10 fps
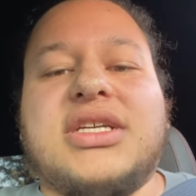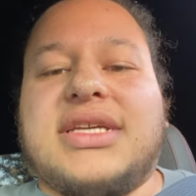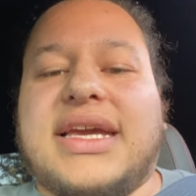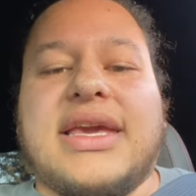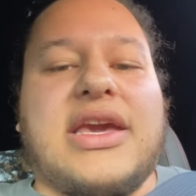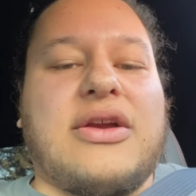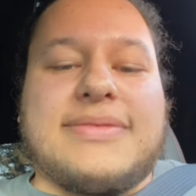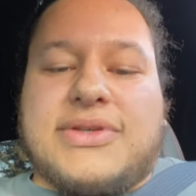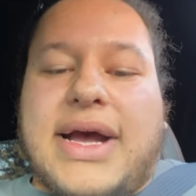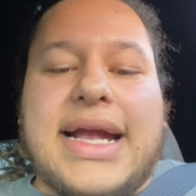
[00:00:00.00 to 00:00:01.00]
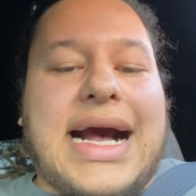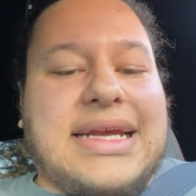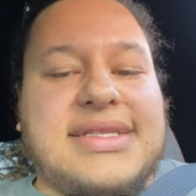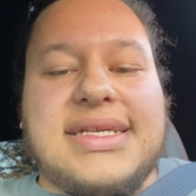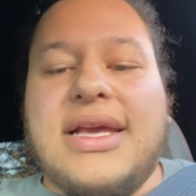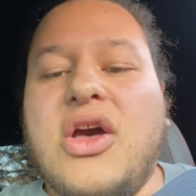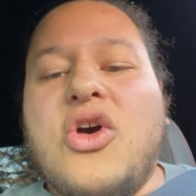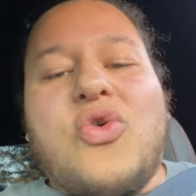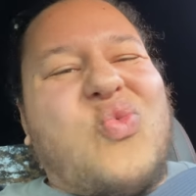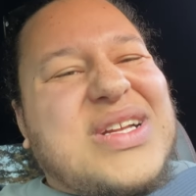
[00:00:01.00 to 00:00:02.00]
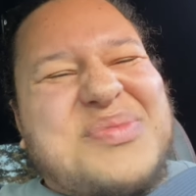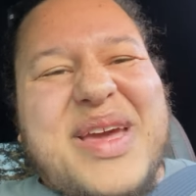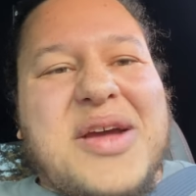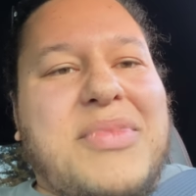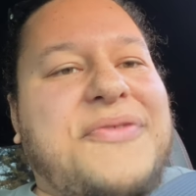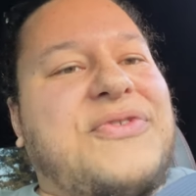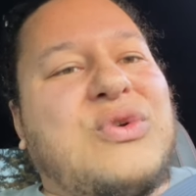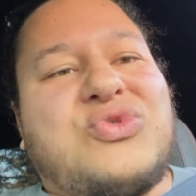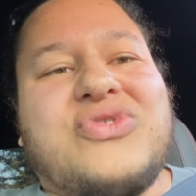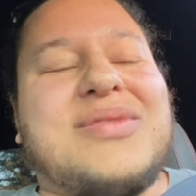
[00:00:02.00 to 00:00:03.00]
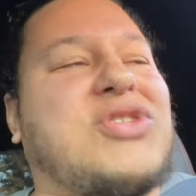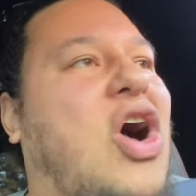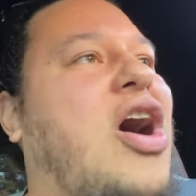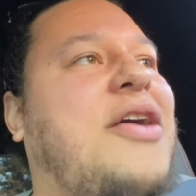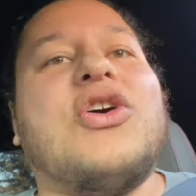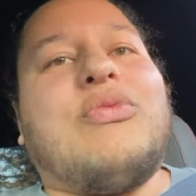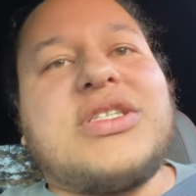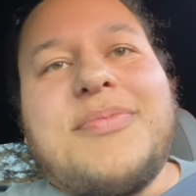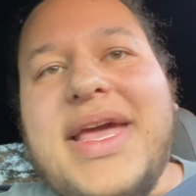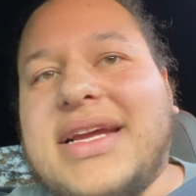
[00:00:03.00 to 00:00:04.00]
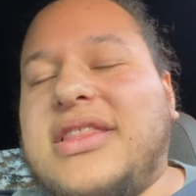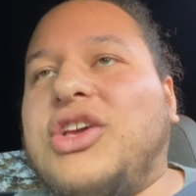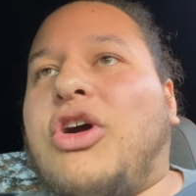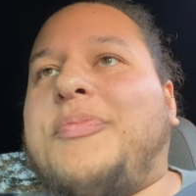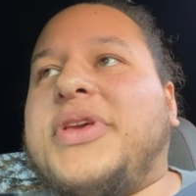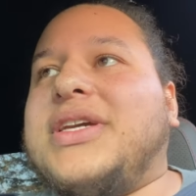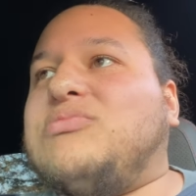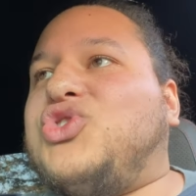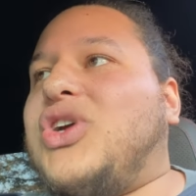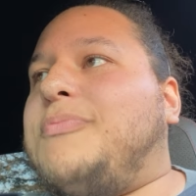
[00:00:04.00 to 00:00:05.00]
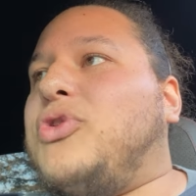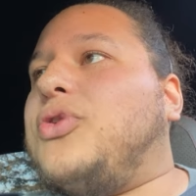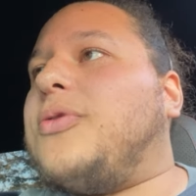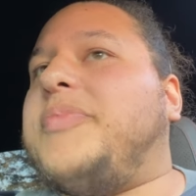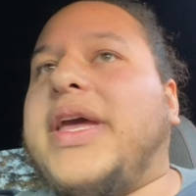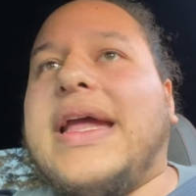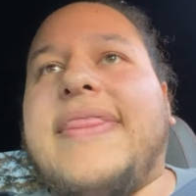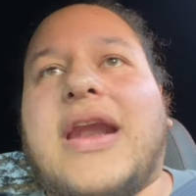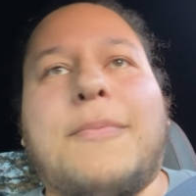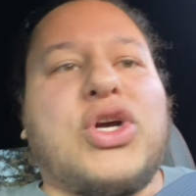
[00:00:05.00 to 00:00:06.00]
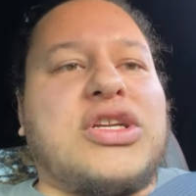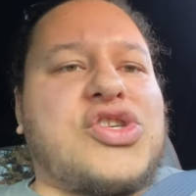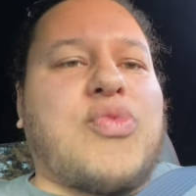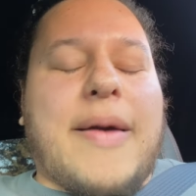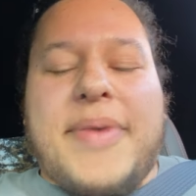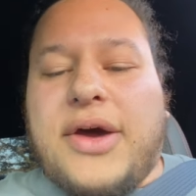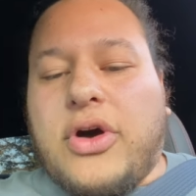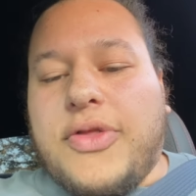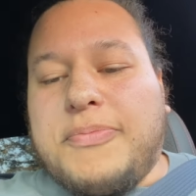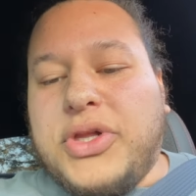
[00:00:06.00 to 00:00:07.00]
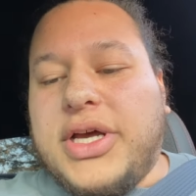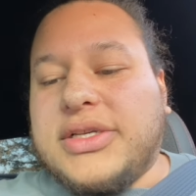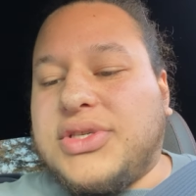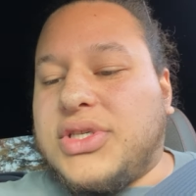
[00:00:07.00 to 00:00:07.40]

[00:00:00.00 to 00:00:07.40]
leak taken care of. So I gotta see what's making my fuel trims off, what's making the R P Ms jump a little bit, and then I'm gonna swap out all the plugs.